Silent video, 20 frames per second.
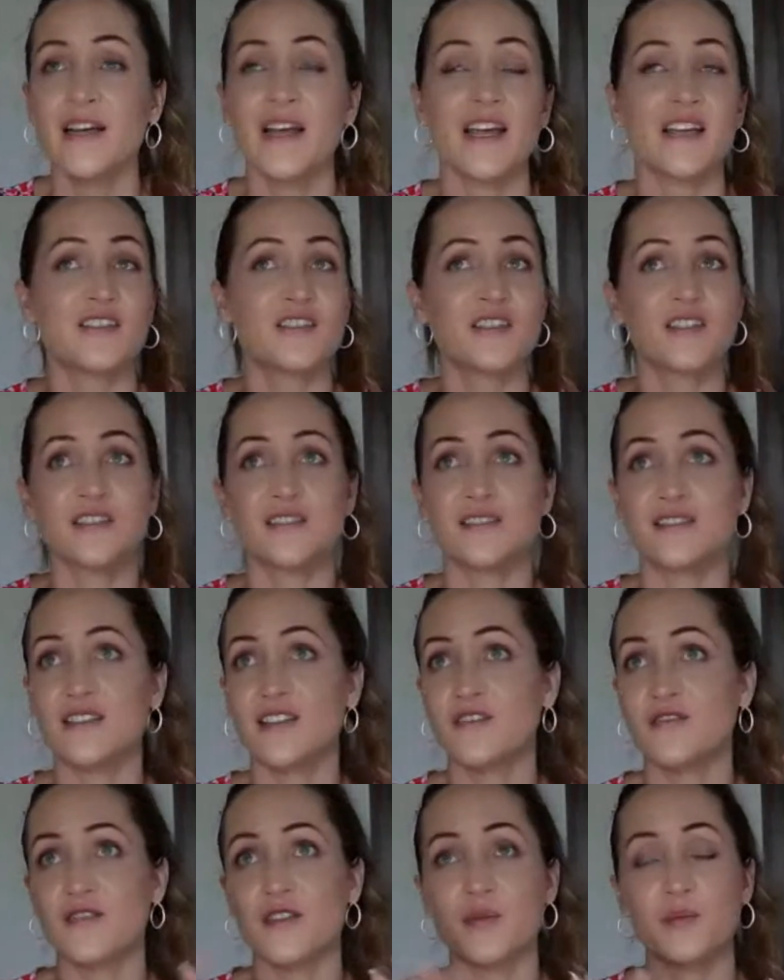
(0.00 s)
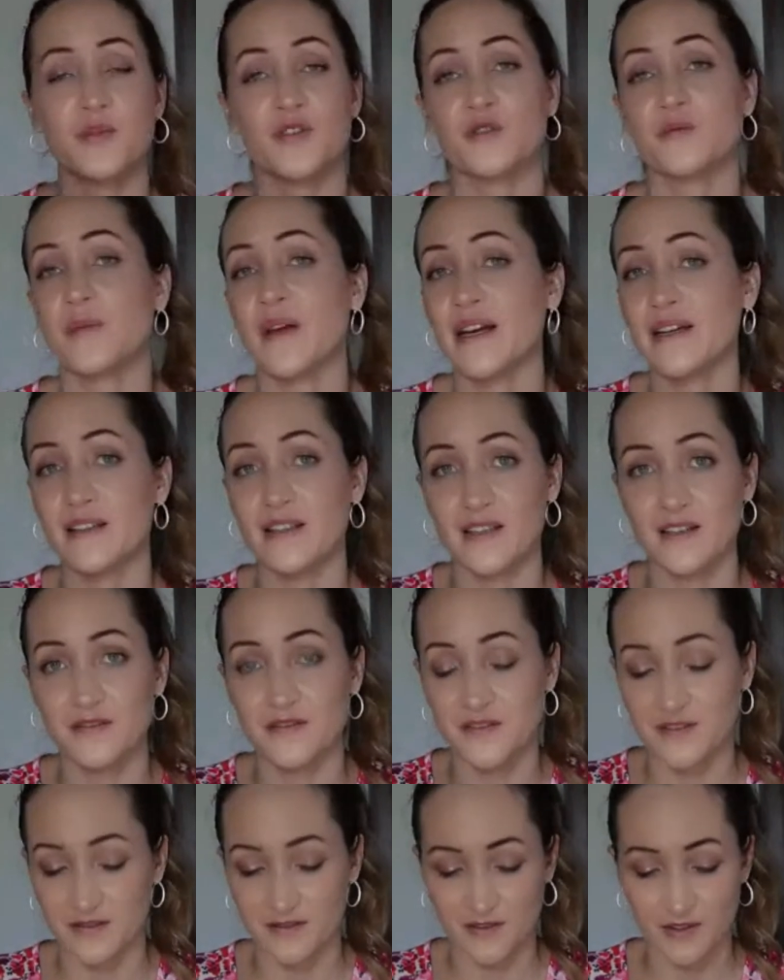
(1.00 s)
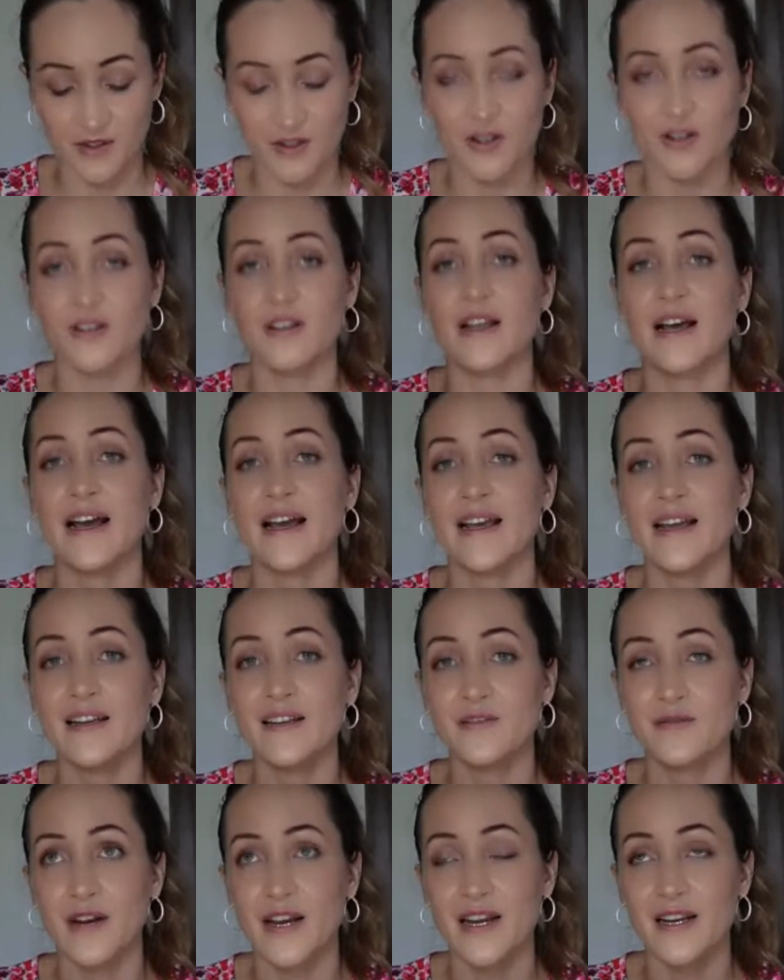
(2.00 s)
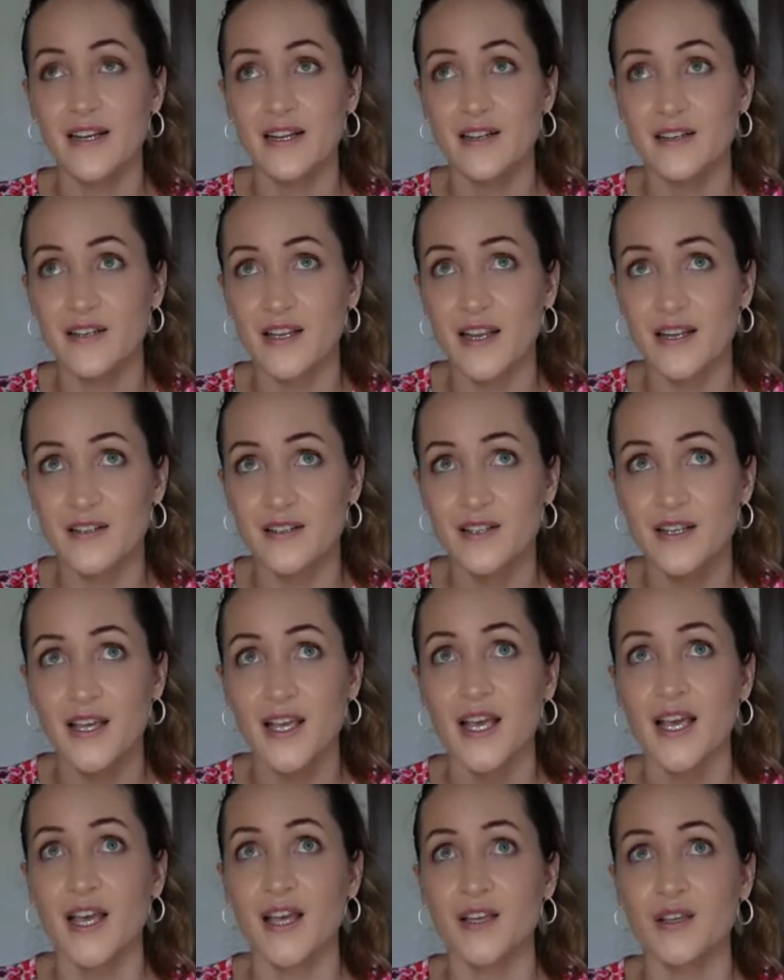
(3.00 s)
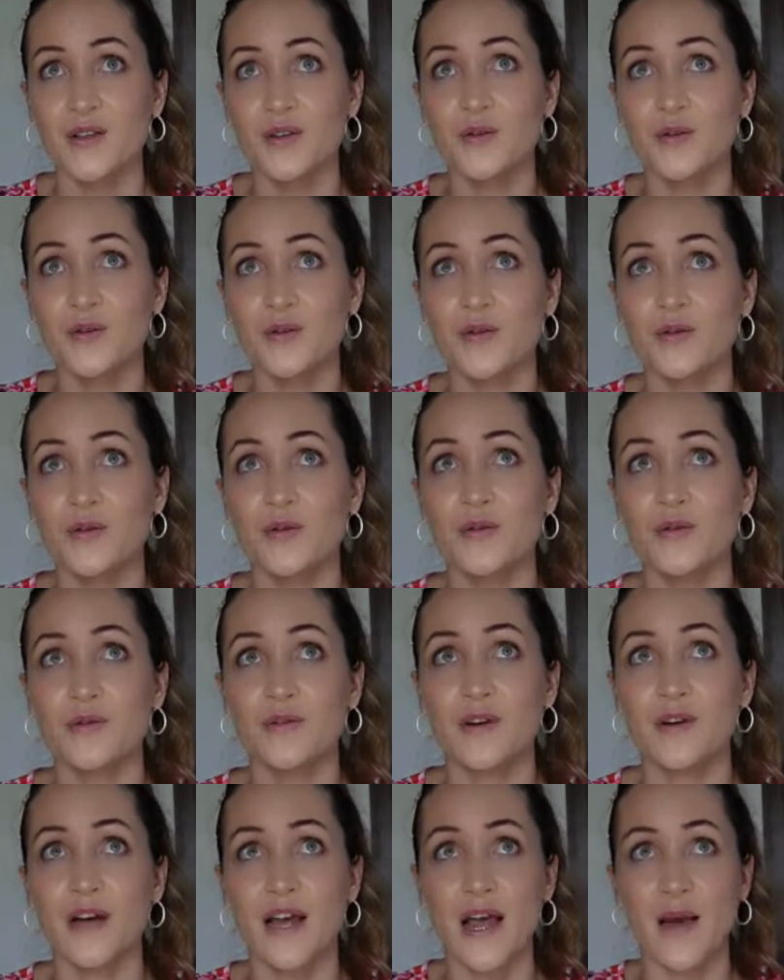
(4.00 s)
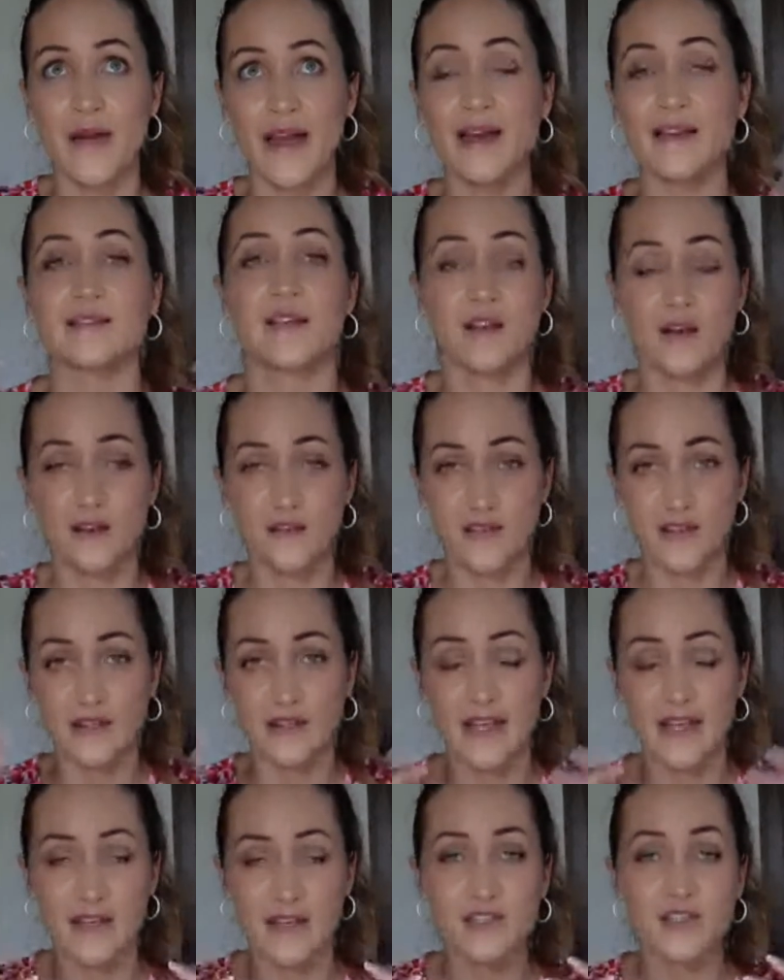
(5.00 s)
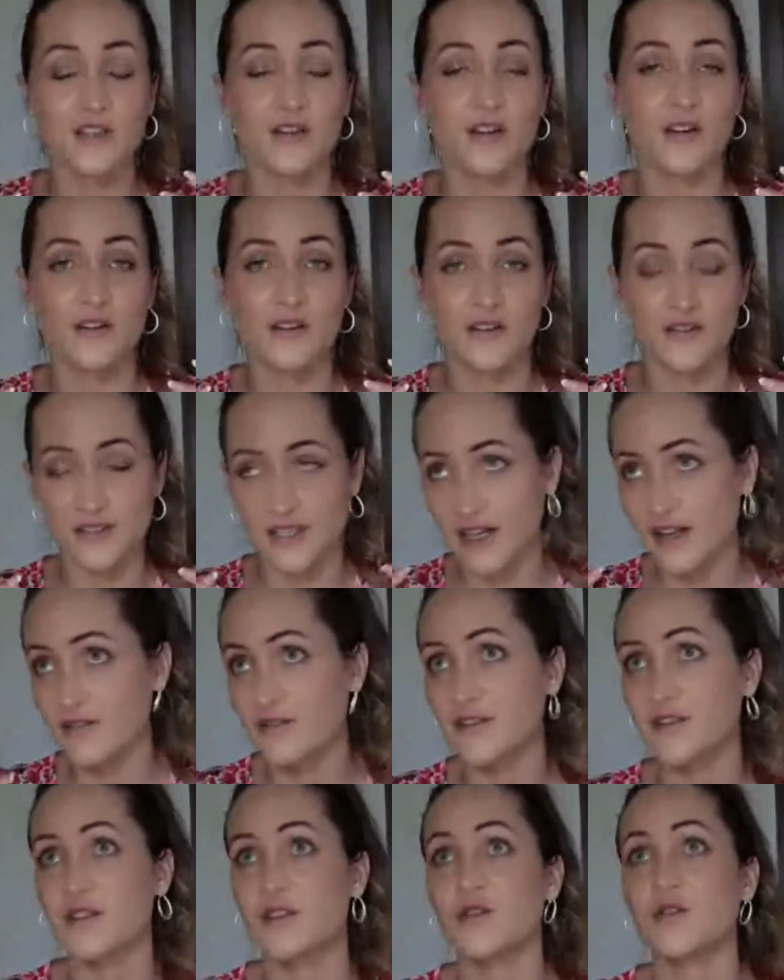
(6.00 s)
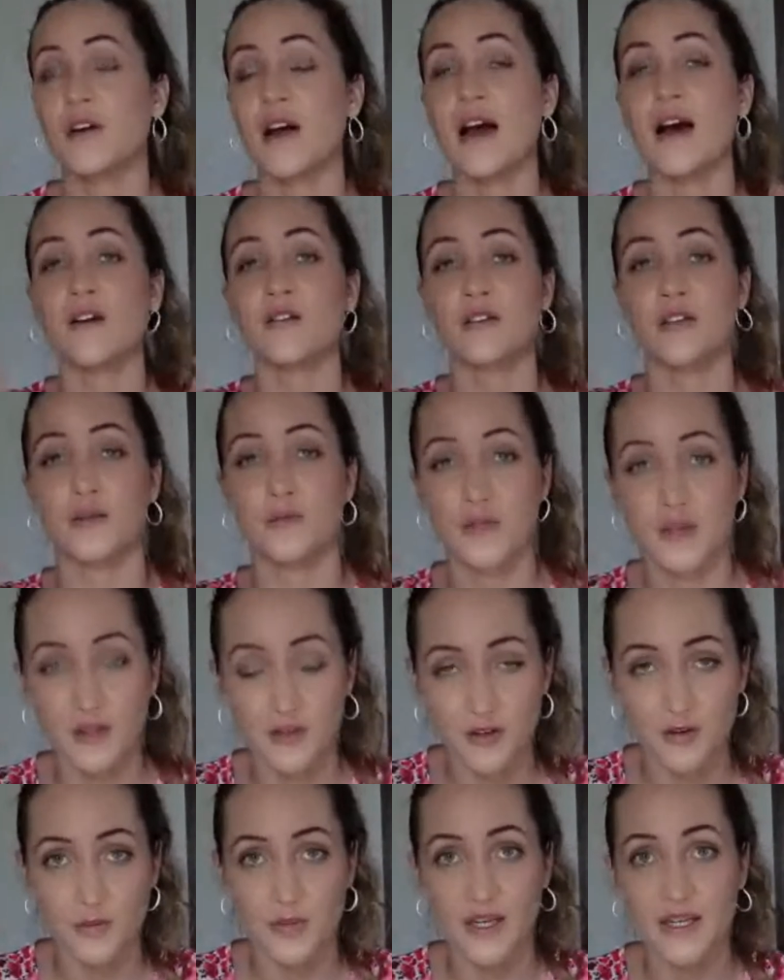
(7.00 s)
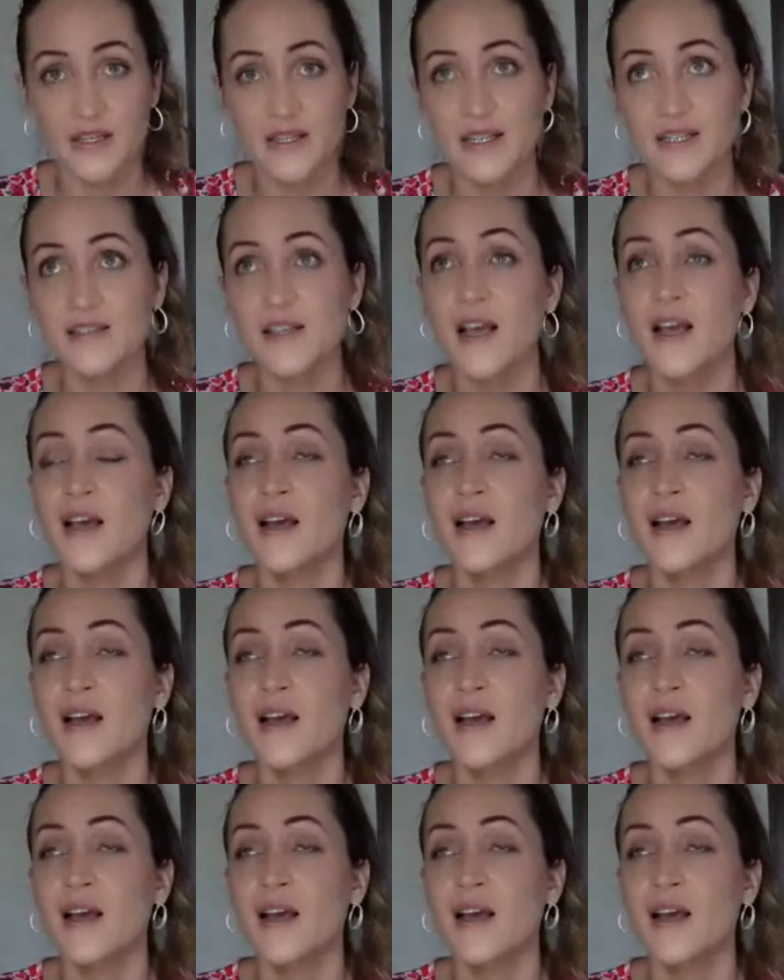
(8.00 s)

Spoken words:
It's just different perspectives collide, right? And you amass a lot of attention on yourself and you're out there with your opinions.